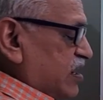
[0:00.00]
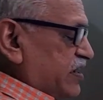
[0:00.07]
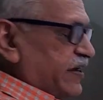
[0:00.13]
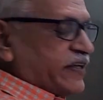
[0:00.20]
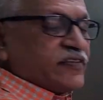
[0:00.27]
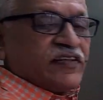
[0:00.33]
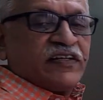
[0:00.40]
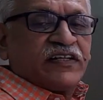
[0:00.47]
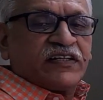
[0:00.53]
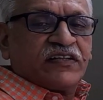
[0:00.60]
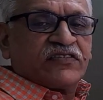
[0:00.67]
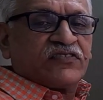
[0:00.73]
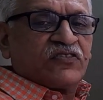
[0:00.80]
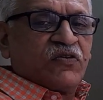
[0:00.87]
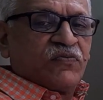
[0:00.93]
next
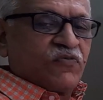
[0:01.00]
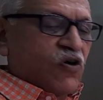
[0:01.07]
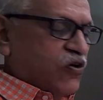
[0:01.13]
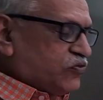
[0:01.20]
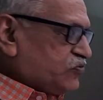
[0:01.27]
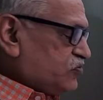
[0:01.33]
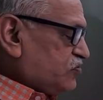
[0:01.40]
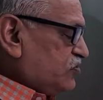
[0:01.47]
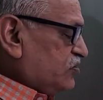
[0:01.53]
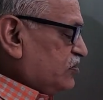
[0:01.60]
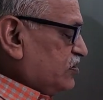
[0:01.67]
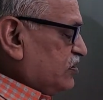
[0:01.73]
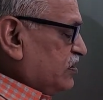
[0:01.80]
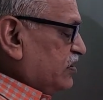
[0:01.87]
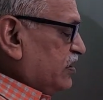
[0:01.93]
integration of
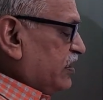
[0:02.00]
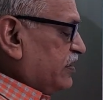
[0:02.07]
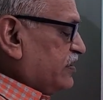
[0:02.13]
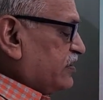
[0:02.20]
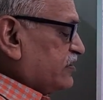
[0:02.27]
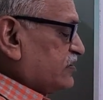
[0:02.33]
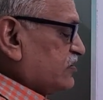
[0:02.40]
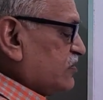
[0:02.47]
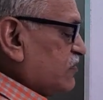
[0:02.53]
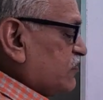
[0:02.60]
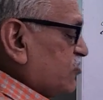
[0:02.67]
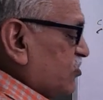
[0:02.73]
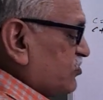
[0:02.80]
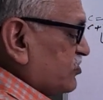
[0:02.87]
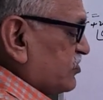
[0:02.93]

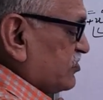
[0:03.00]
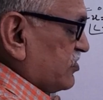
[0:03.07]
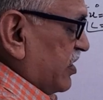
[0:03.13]
cos is